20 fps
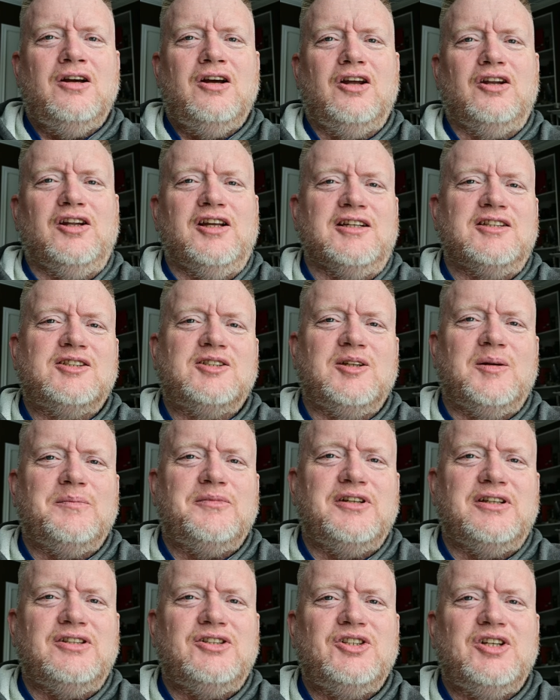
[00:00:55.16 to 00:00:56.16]
unless
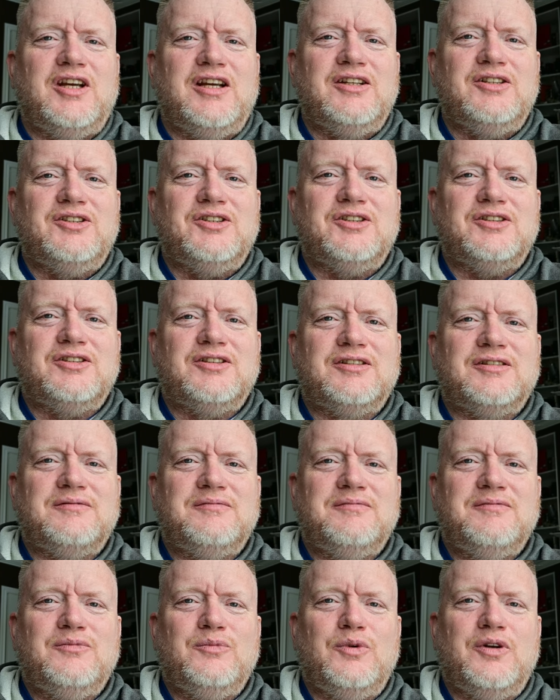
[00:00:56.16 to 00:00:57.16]
something changes
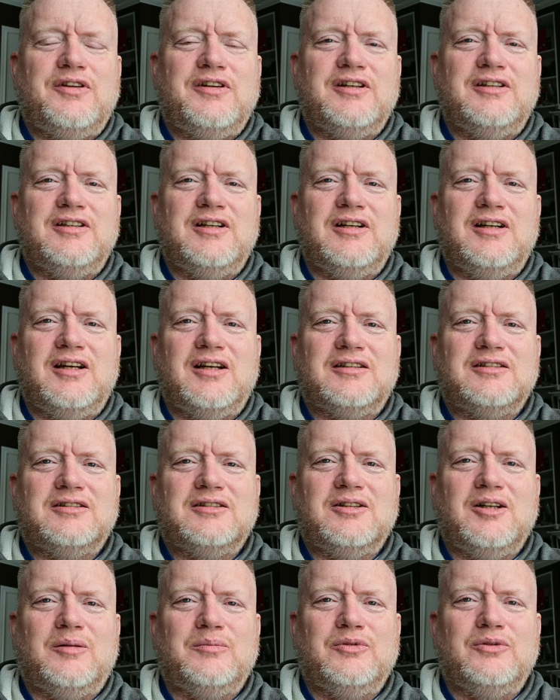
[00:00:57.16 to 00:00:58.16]
within the next
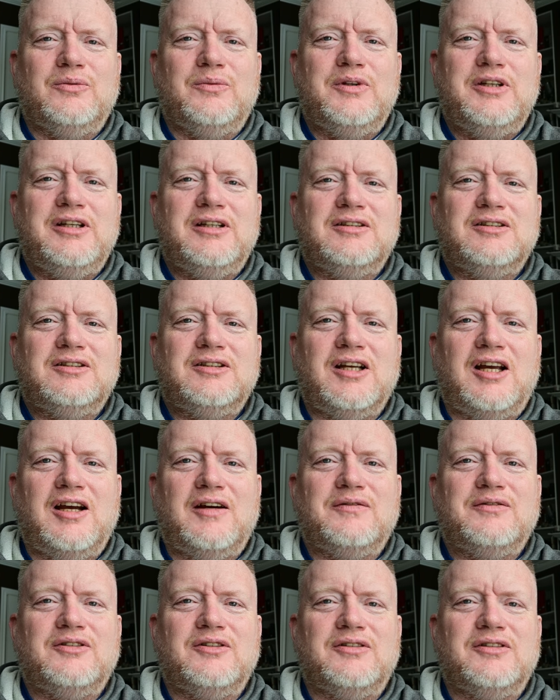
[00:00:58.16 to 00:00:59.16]
couple of weeks
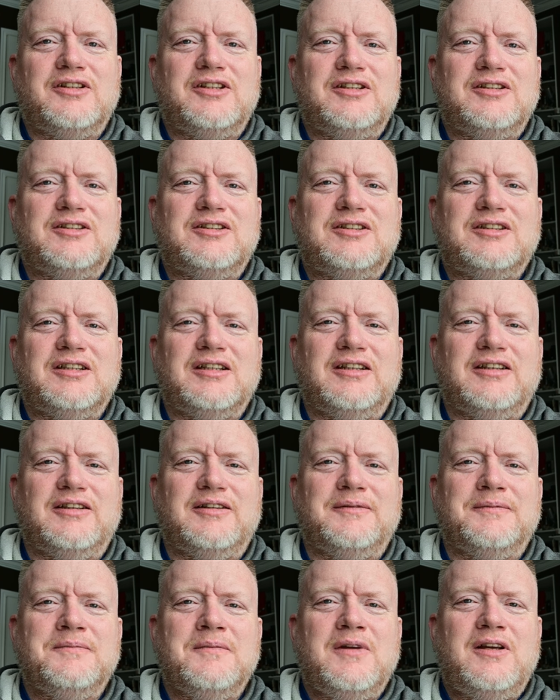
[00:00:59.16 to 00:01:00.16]
after these
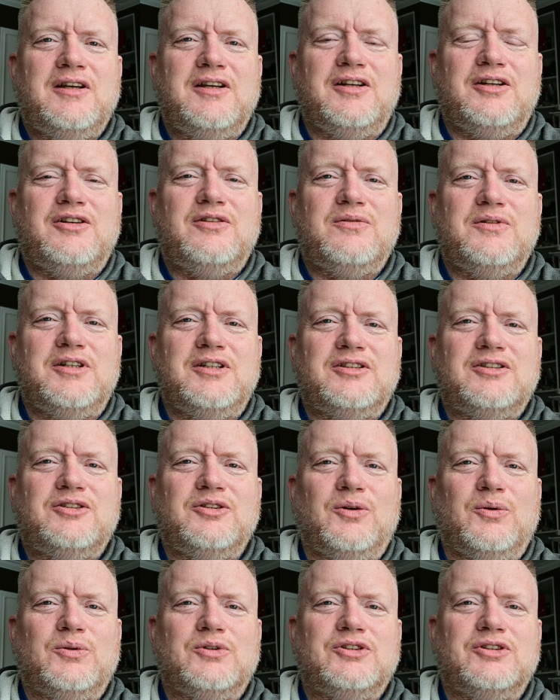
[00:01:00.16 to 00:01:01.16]
increased
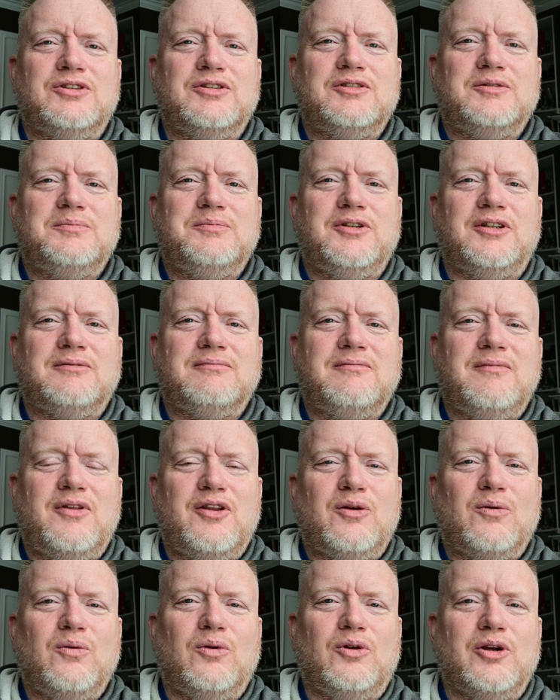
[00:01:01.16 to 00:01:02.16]
doses, but
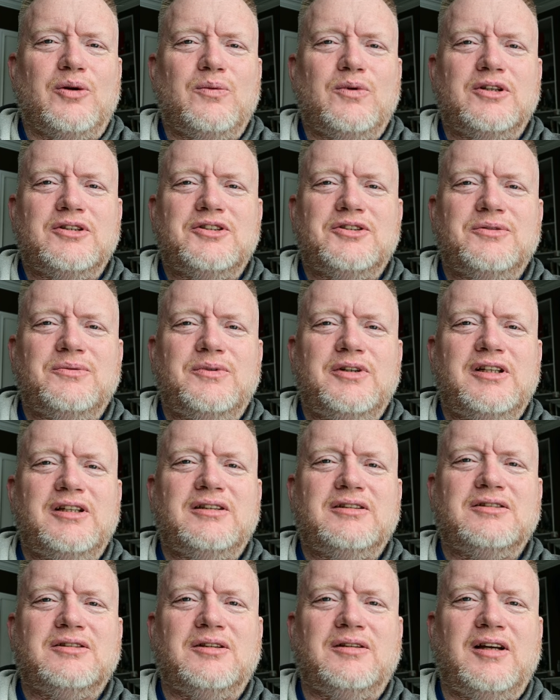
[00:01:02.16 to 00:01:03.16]
they're only once a
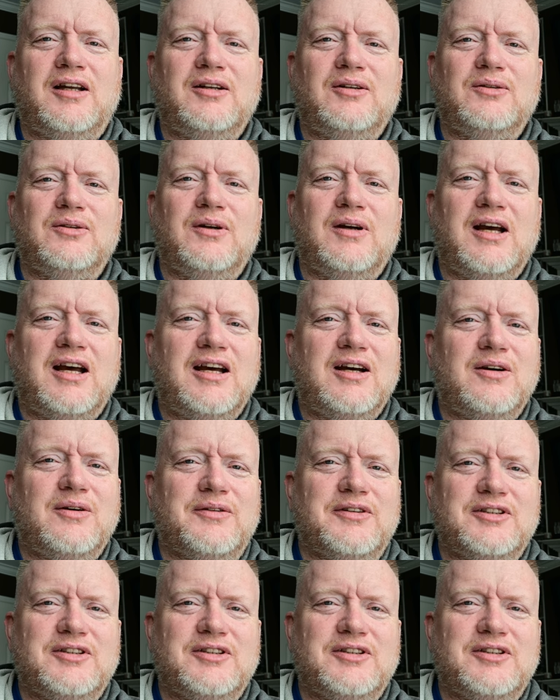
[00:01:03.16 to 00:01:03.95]
week, so I don't know how